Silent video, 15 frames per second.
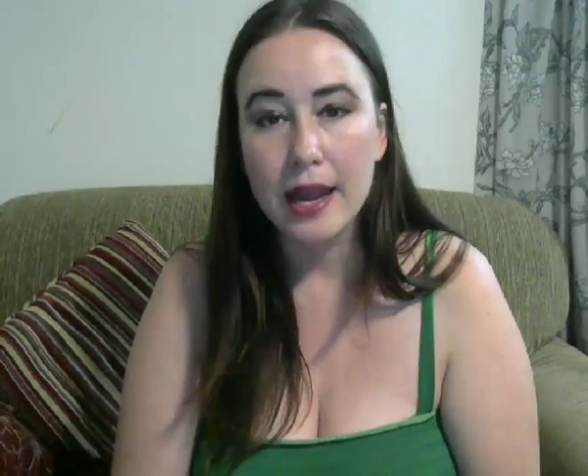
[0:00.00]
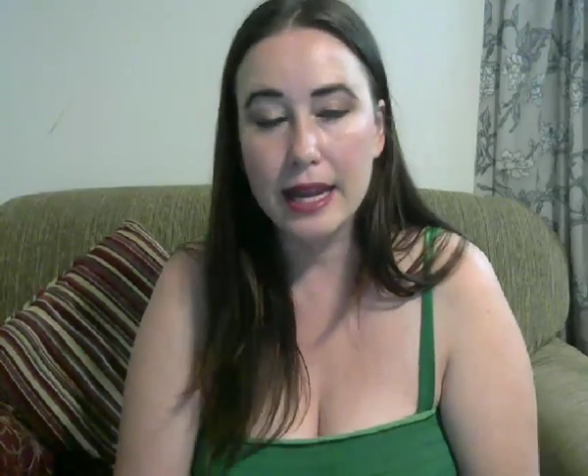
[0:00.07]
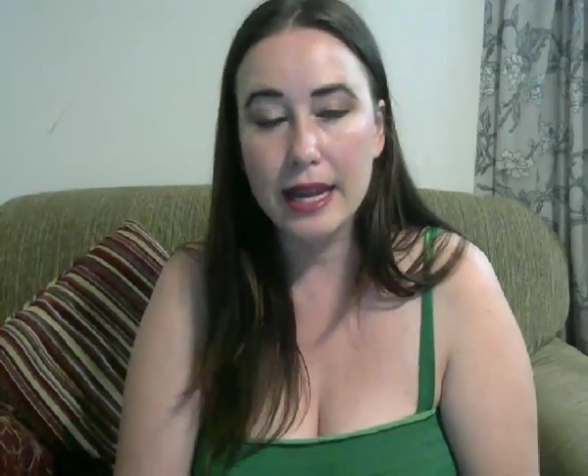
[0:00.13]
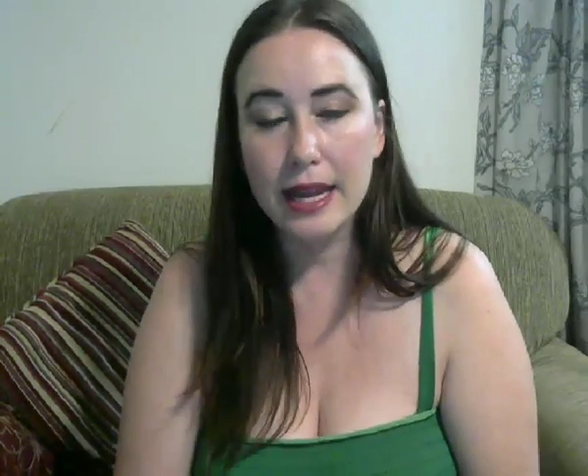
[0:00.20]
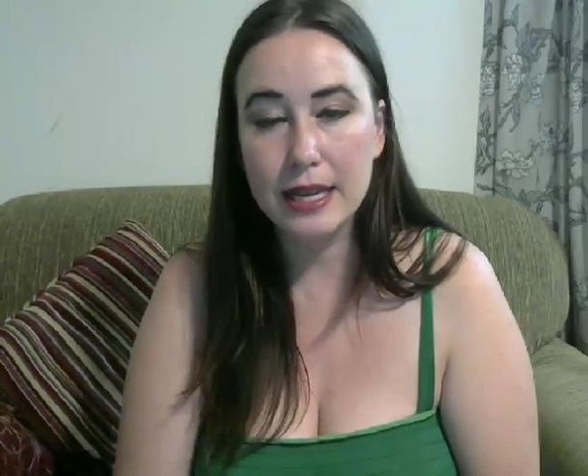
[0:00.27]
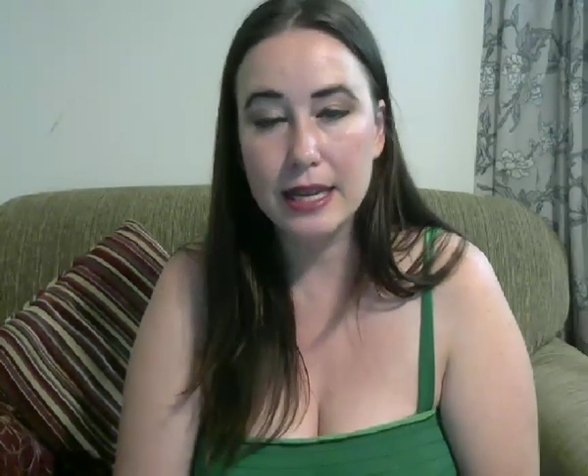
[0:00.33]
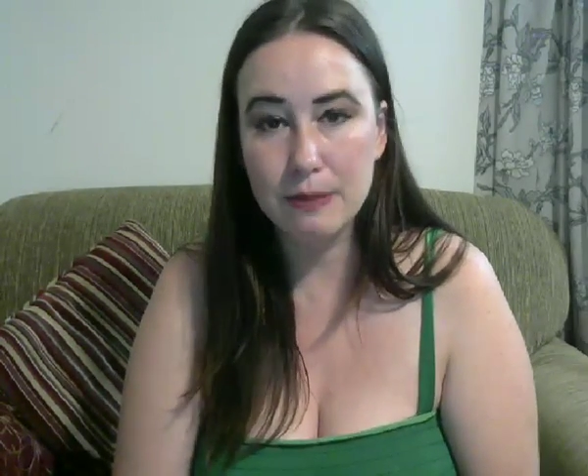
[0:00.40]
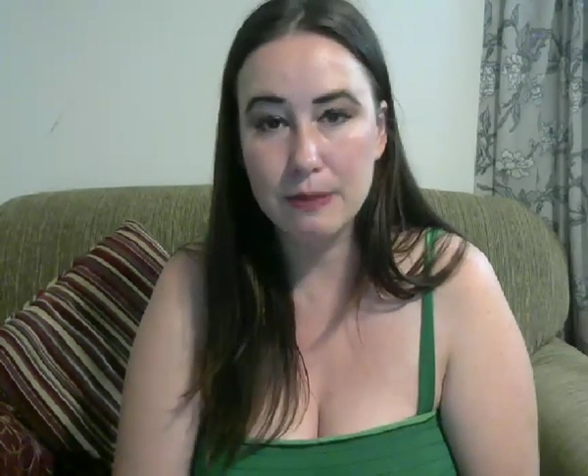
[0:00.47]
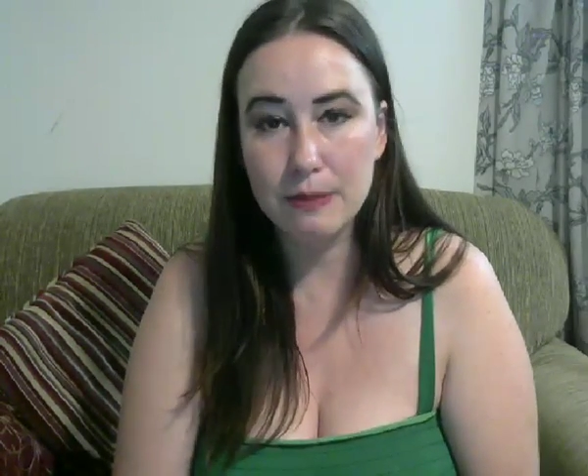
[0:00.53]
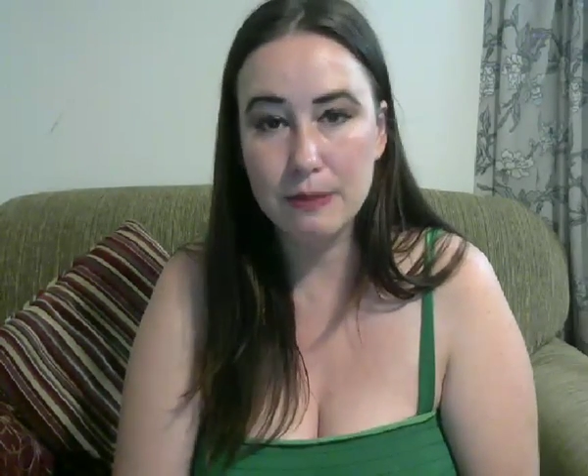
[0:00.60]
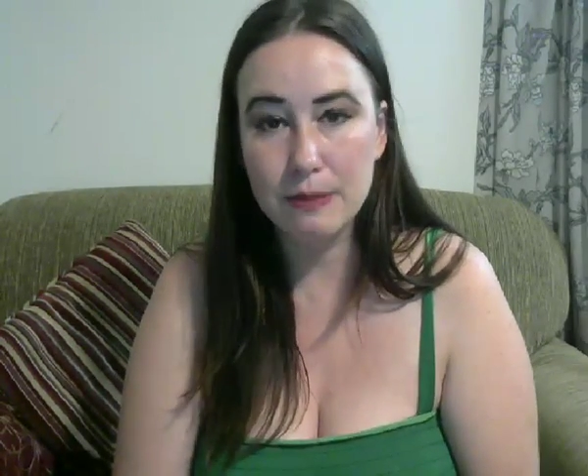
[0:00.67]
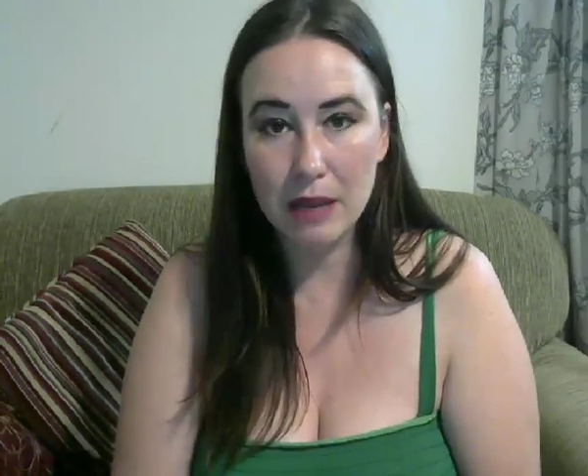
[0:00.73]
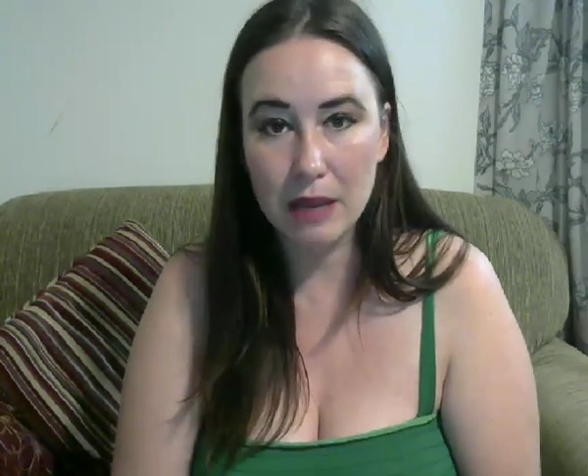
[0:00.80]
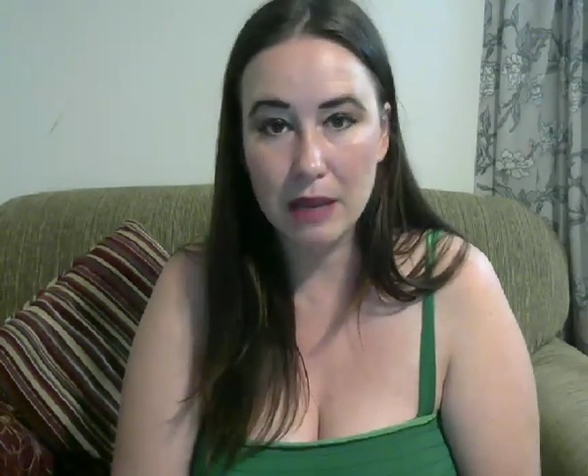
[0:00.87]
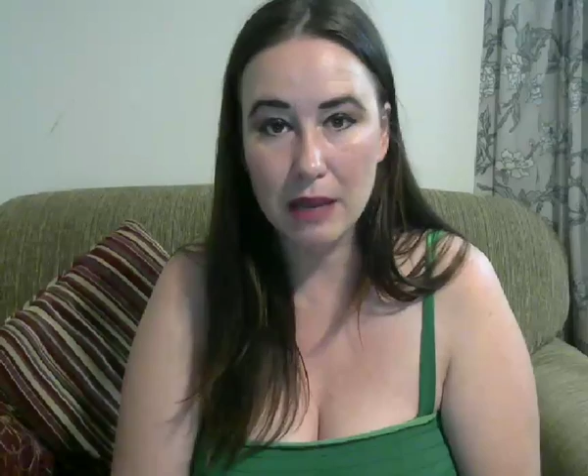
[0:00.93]
is
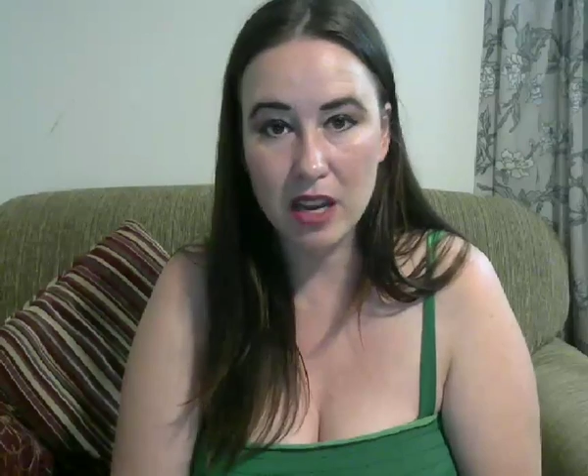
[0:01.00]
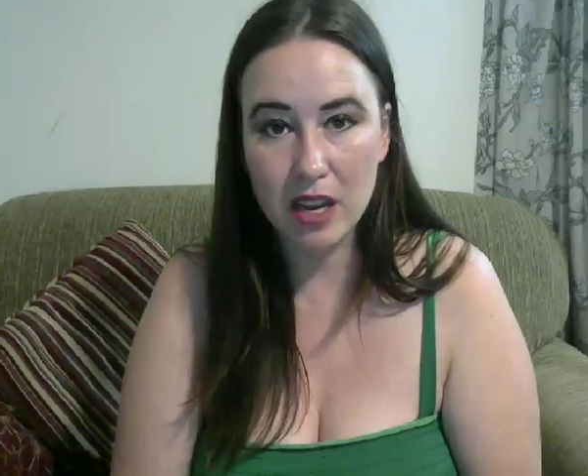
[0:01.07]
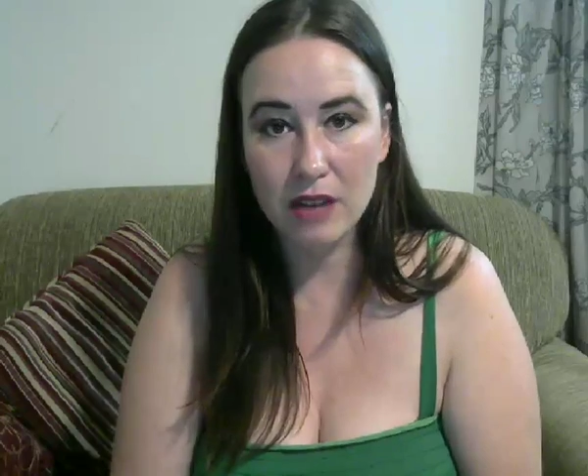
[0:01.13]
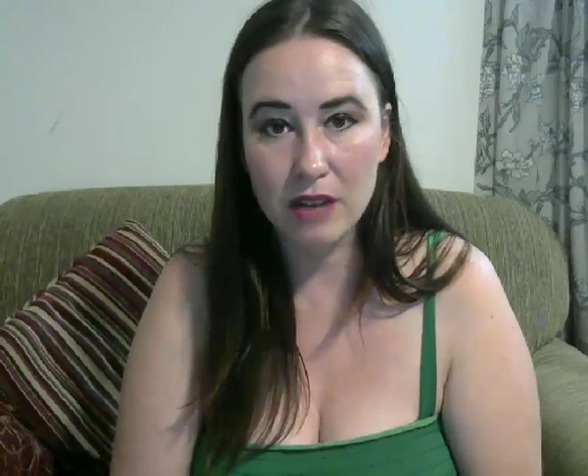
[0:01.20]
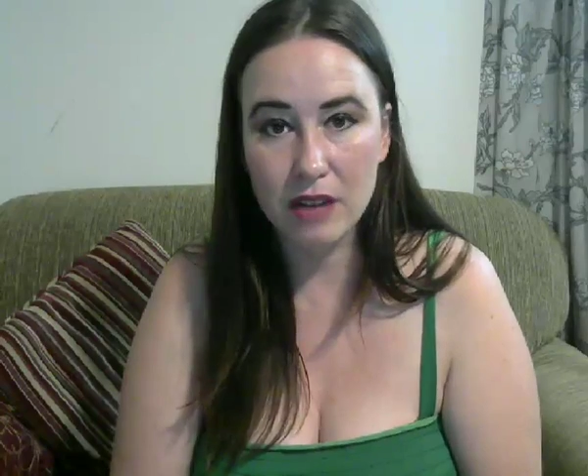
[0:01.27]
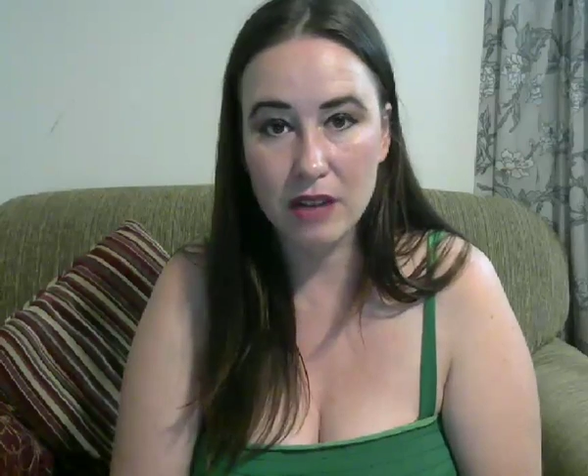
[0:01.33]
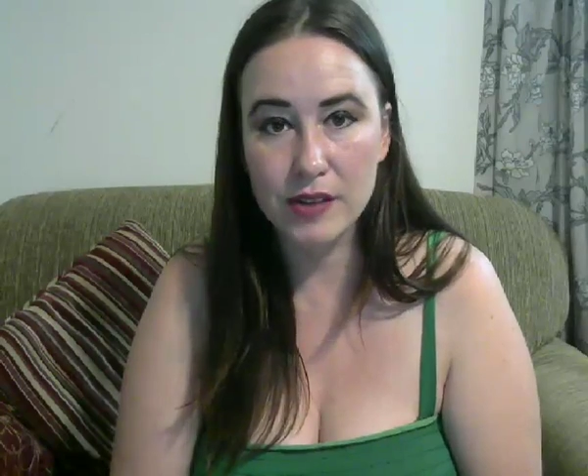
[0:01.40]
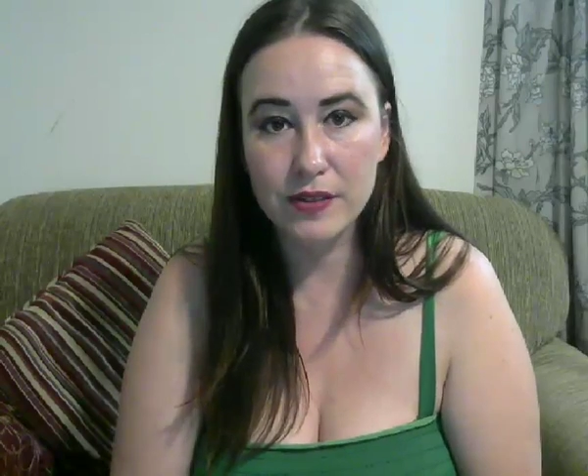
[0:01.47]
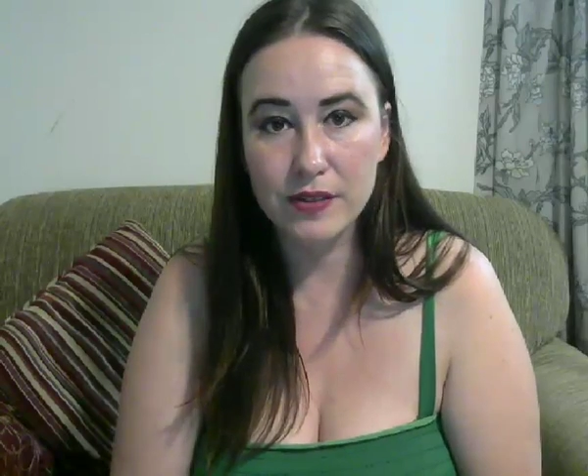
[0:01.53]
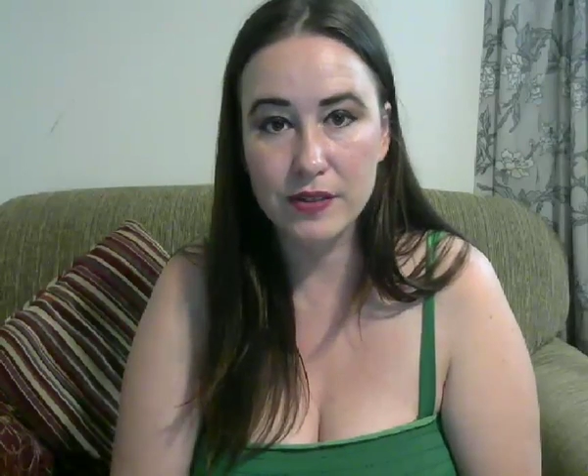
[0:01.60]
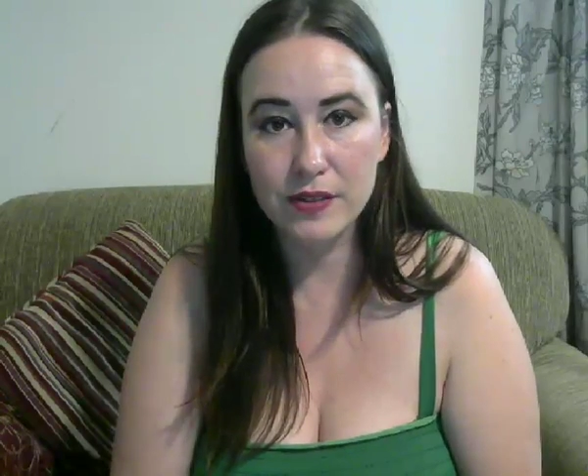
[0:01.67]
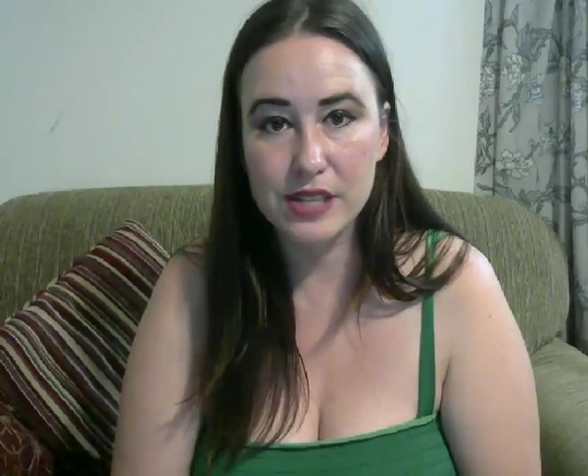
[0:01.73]
making money off of